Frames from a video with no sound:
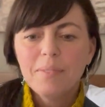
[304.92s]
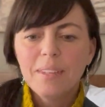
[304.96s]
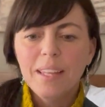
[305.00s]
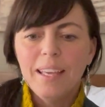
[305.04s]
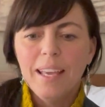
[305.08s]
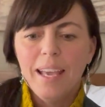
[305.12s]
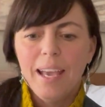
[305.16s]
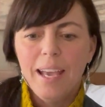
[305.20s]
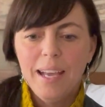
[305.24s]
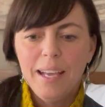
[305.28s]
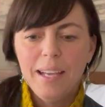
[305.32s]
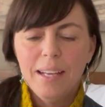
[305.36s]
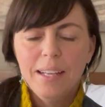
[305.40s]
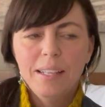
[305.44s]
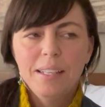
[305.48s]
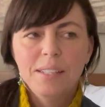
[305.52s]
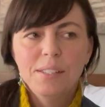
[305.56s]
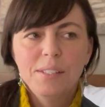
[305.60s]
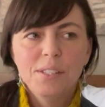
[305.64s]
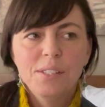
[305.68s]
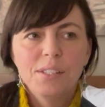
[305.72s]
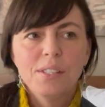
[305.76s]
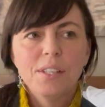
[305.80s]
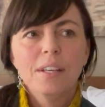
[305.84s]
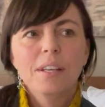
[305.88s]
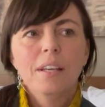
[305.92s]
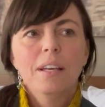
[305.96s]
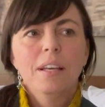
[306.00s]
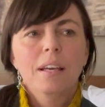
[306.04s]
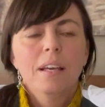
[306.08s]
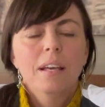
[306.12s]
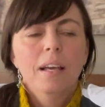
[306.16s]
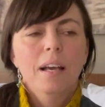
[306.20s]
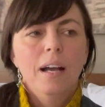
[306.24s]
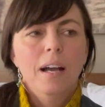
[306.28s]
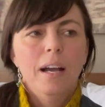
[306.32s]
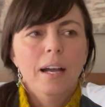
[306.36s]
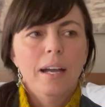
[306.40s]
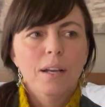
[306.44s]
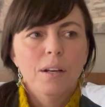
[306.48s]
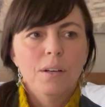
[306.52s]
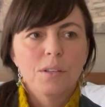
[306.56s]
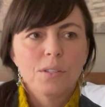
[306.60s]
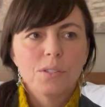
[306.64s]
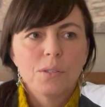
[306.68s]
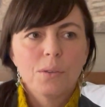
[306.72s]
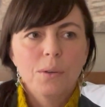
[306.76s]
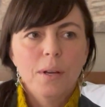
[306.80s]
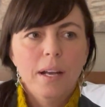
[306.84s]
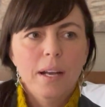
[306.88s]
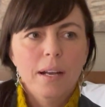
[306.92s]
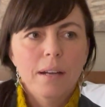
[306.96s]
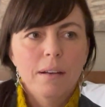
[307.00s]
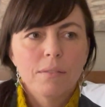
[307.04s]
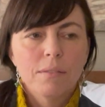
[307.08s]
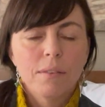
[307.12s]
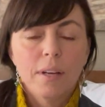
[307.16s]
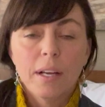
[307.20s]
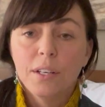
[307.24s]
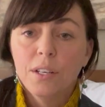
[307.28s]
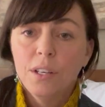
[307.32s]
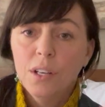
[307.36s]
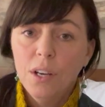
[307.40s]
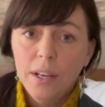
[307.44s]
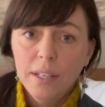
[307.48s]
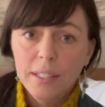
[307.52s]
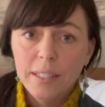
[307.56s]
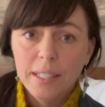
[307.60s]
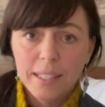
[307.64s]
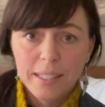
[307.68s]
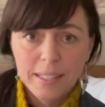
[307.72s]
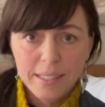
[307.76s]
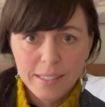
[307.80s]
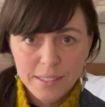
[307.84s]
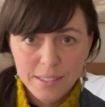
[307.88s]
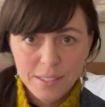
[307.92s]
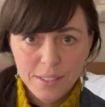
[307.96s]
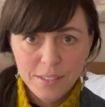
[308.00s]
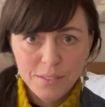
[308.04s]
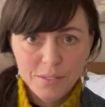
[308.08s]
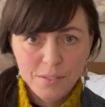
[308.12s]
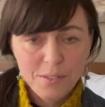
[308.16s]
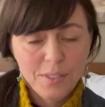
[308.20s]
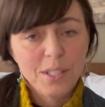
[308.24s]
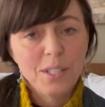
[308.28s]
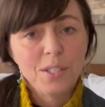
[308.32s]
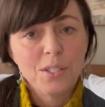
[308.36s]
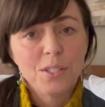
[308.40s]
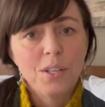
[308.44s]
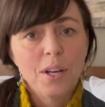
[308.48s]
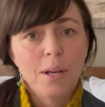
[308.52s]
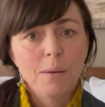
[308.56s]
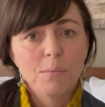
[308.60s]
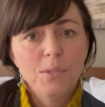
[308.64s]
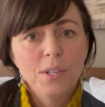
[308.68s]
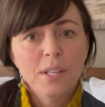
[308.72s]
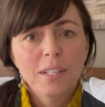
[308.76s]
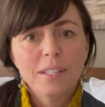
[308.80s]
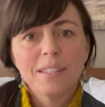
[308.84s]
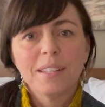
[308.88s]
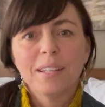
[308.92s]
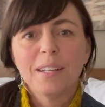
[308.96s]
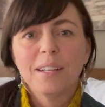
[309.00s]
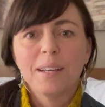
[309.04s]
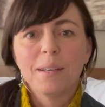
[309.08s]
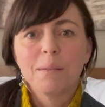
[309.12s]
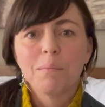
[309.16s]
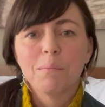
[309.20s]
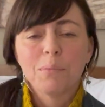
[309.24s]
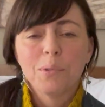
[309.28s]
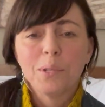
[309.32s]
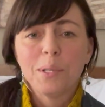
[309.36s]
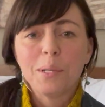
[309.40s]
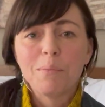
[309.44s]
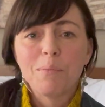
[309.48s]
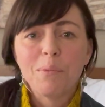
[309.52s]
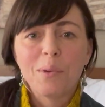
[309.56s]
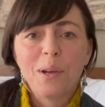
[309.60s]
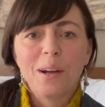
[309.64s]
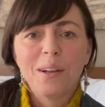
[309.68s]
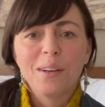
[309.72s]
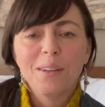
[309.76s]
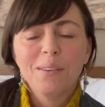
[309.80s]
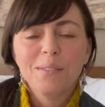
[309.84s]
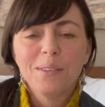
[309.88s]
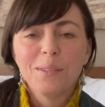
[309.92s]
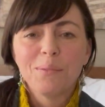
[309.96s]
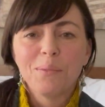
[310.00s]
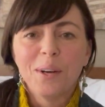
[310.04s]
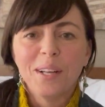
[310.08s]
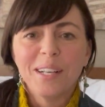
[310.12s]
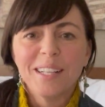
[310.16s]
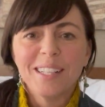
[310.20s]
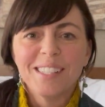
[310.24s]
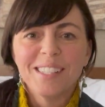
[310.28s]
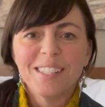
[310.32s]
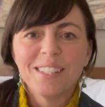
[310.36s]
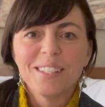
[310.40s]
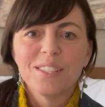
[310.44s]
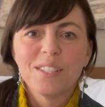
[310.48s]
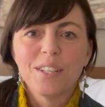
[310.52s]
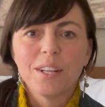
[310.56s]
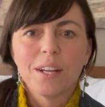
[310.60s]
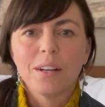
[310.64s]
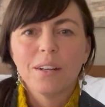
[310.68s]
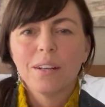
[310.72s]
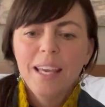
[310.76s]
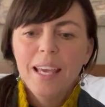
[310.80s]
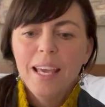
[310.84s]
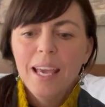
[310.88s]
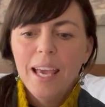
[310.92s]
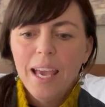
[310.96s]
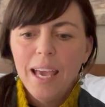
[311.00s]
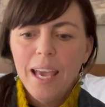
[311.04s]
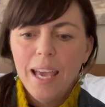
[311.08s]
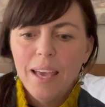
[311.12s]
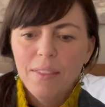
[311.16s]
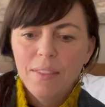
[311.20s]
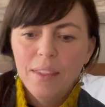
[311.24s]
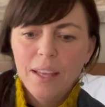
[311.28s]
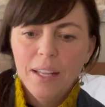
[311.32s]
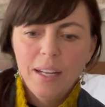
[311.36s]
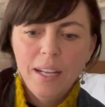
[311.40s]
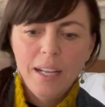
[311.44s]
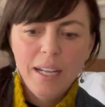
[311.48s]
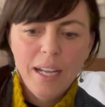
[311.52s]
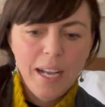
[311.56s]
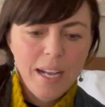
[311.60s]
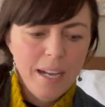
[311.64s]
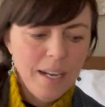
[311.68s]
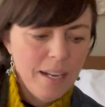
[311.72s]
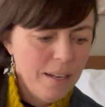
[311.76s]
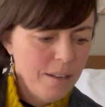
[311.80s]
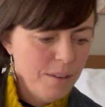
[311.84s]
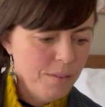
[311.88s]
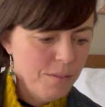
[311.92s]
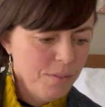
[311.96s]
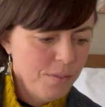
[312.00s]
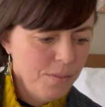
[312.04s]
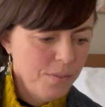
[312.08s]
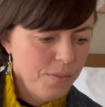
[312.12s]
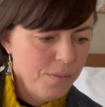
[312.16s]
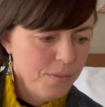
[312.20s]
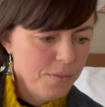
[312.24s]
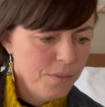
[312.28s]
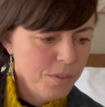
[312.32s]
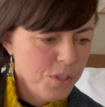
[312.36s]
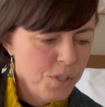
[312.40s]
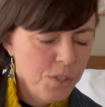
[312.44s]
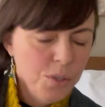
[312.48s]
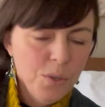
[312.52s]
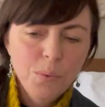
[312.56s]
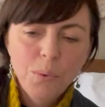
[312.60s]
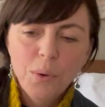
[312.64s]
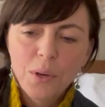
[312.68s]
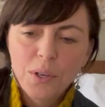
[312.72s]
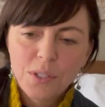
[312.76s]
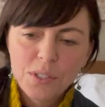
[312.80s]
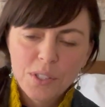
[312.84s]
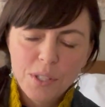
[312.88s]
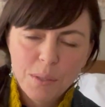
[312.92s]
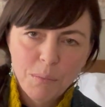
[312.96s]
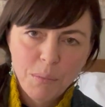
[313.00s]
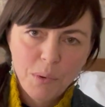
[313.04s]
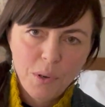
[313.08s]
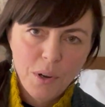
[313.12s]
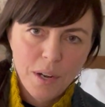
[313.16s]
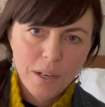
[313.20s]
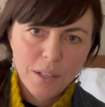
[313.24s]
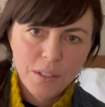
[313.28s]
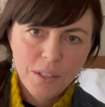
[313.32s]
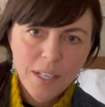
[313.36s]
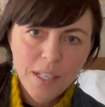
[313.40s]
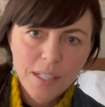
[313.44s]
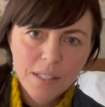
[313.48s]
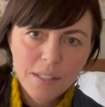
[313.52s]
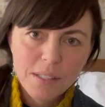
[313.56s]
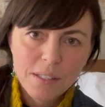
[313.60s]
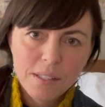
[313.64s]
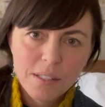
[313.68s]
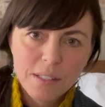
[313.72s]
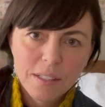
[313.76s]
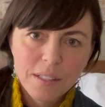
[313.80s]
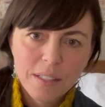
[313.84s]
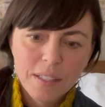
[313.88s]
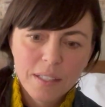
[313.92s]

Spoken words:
And I also have a non-knitted finished object that I'm pretty proud of and wanted to share. And then I have 2 works in progress.